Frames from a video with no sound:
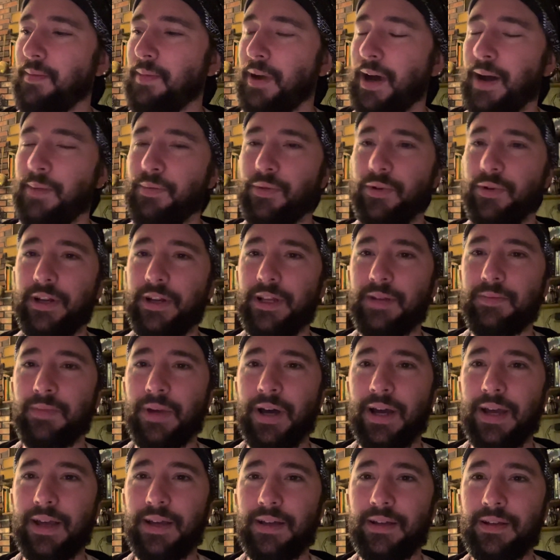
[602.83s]
operating
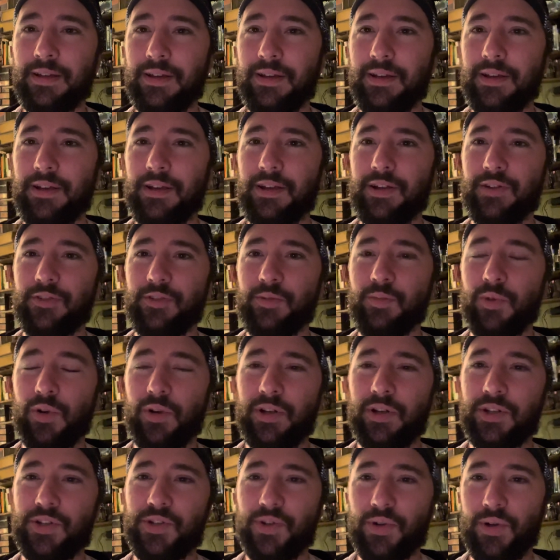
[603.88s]
my remote
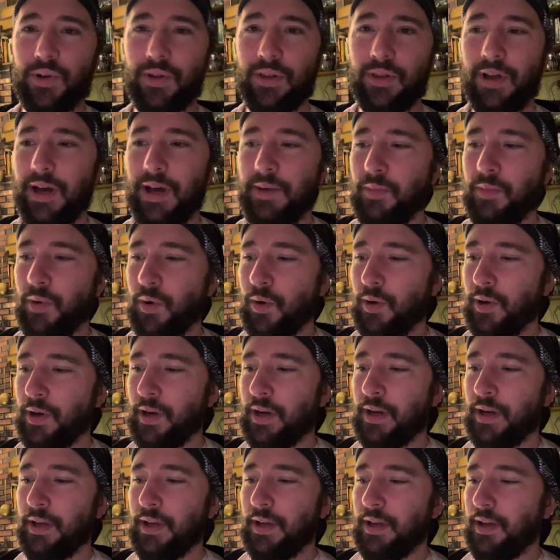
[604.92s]
control
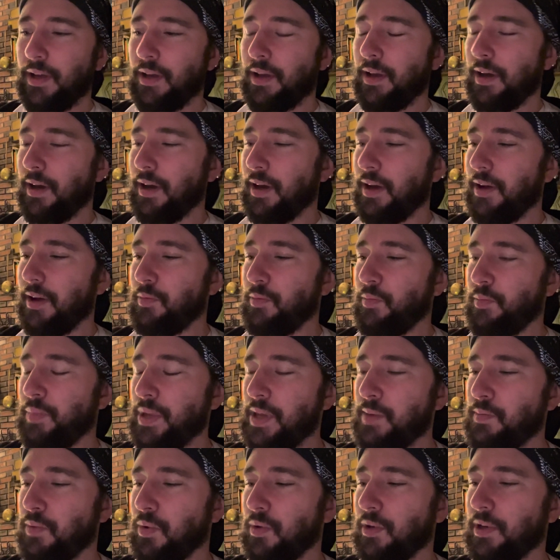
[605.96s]
lawnmower,
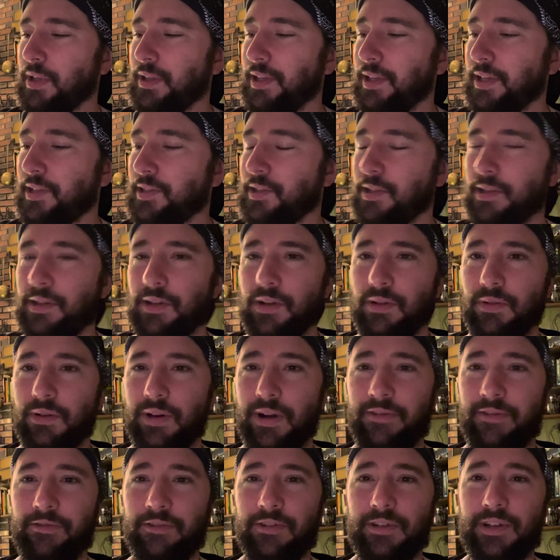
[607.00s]
people can listen to
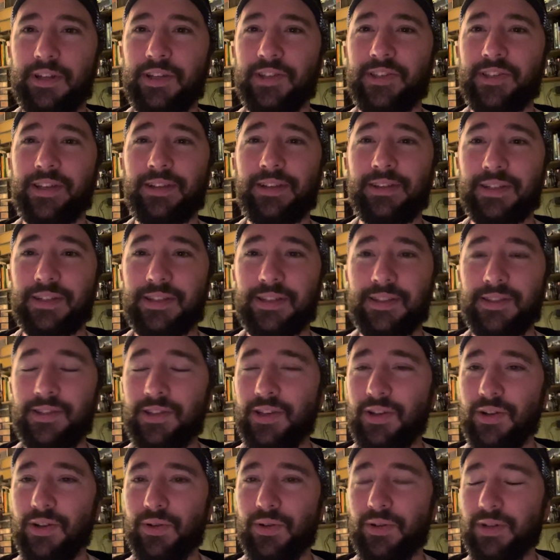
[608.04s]
whatever it is they listen
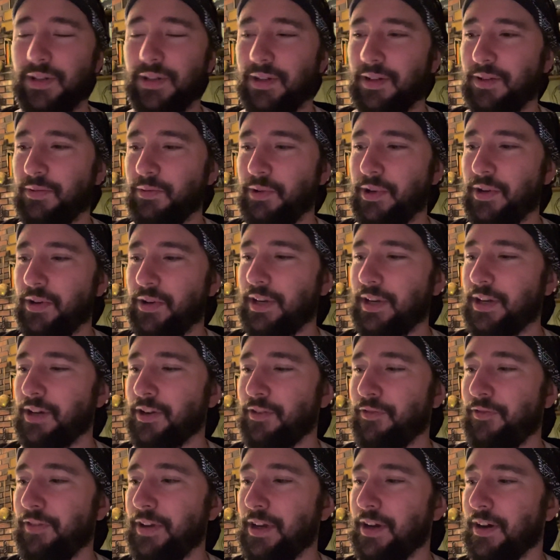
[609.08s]
to, and we don't
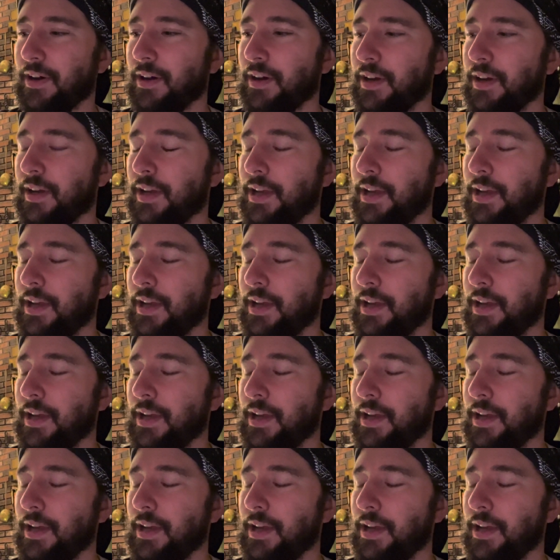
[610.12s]
interfere.